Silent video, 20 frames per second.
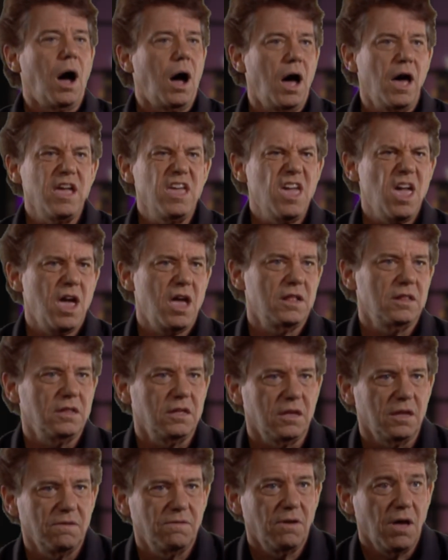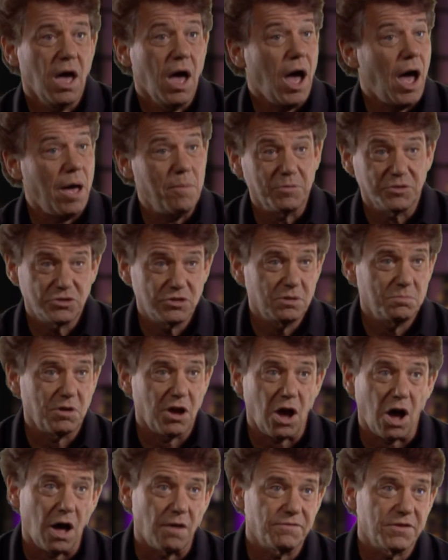I can't leave, I must do
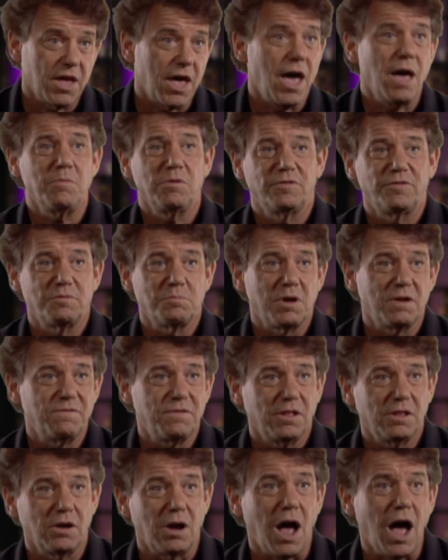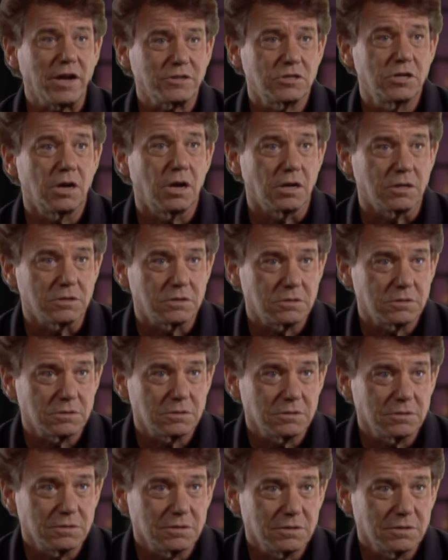my off camera for my fellow actors.